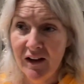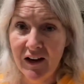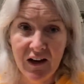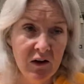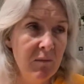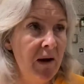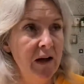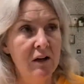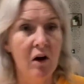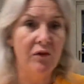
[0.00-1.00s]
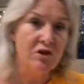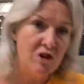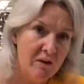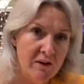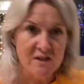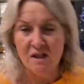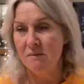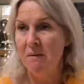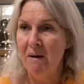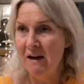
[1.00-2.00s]
Oh my God, the traffic's going to
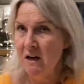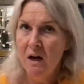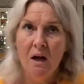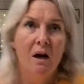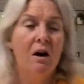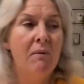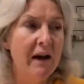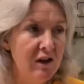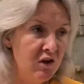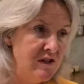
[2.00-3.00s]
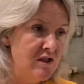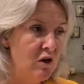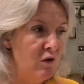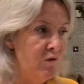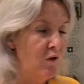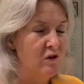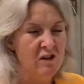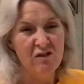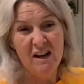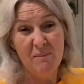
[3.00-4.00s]
be bad. Oh my God, it's awful. You're
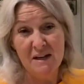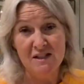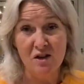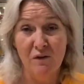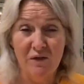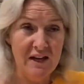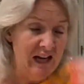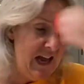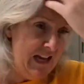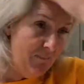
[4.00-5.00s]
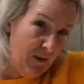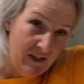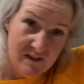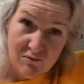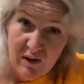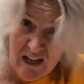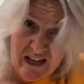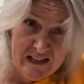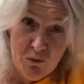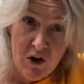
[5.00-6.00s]
really pissed off that you're late because really
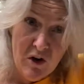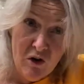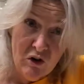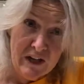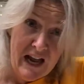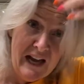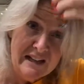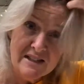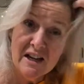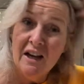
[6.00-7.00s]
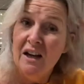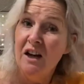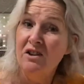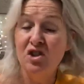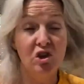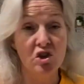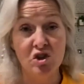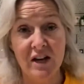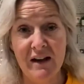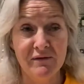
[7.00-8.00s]
you weren't organised and you should have
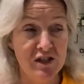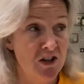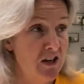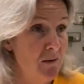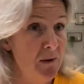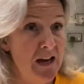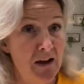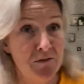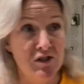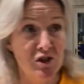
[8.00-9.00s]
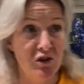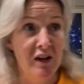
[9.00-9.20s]
just left earlier, but you haven't done.